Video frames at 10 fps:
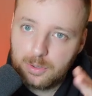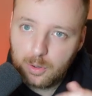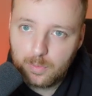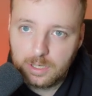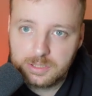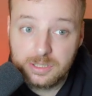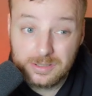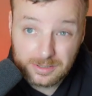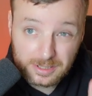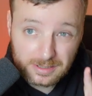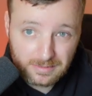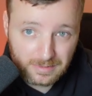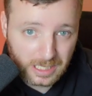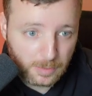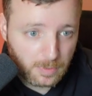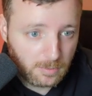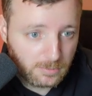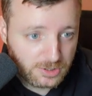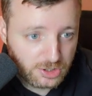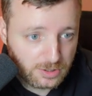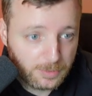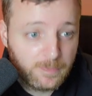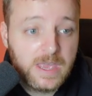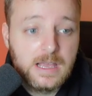but not much. So just keep up, we'll show you.